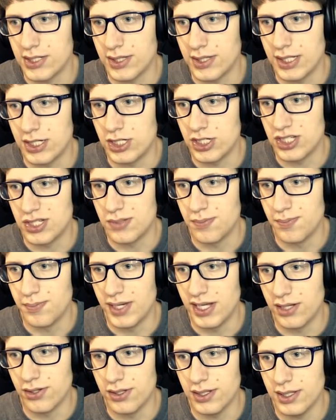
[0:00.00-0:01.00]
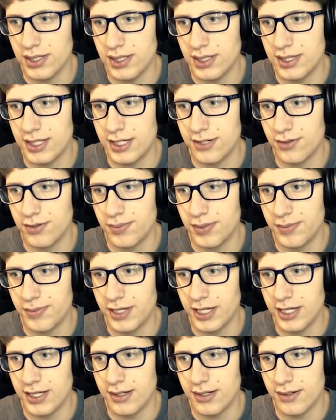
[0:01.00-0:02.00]
they just melt, and that would be
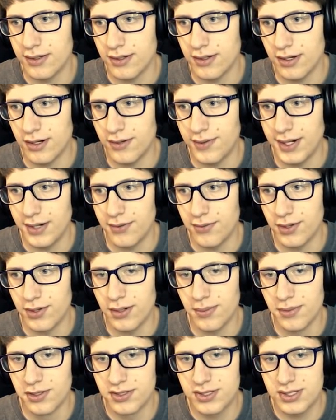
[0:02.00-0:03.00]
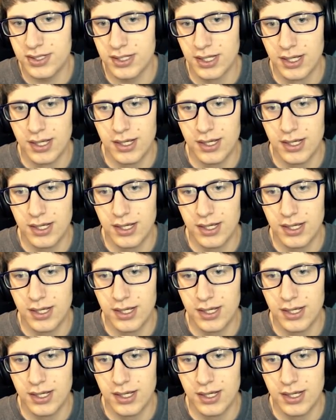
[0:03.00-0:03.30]
bad. All right, we're almost.